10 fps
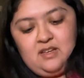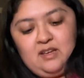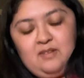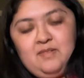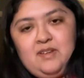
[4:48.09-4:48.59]

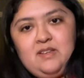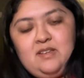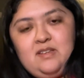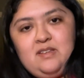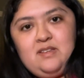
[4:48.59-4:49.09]

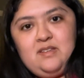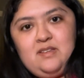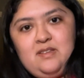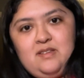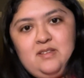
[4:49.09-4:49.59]
Even
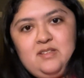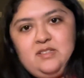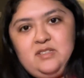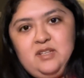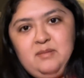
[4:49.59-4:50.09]

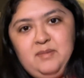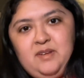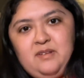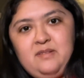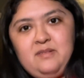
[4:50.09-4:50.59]

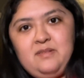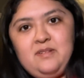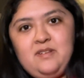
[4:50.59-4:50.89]
Temu.